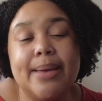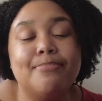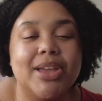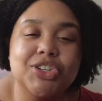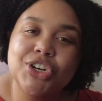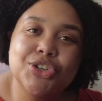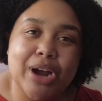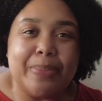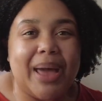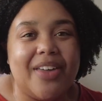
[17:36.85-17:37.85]
make sure to
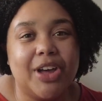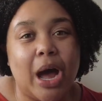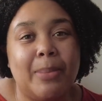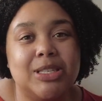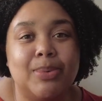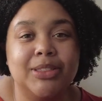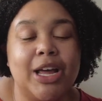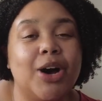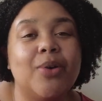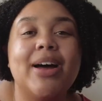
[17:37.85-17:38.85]
drop that in the comments
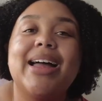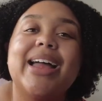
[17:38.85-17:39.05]
below.